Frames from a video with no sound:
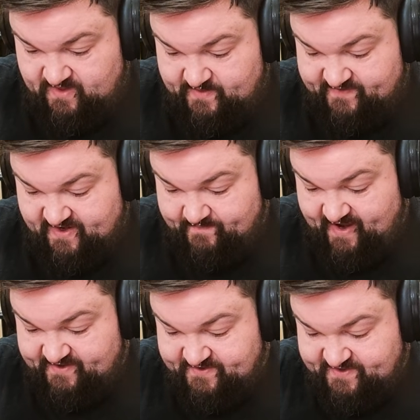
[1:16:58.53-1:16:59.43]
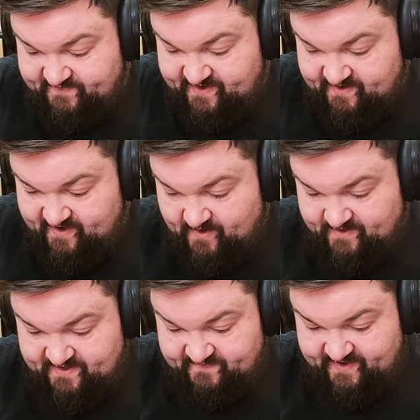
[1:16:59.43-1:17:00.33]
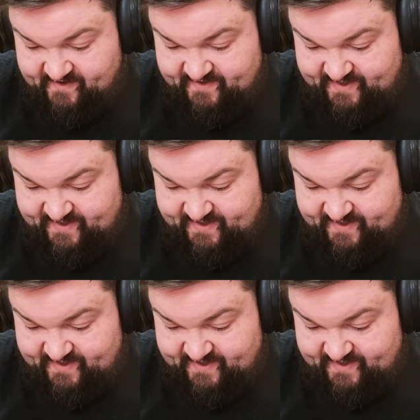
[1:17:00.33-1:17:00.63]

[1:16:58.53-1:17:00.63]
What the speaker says: The Commander Sphere. I wonder if there is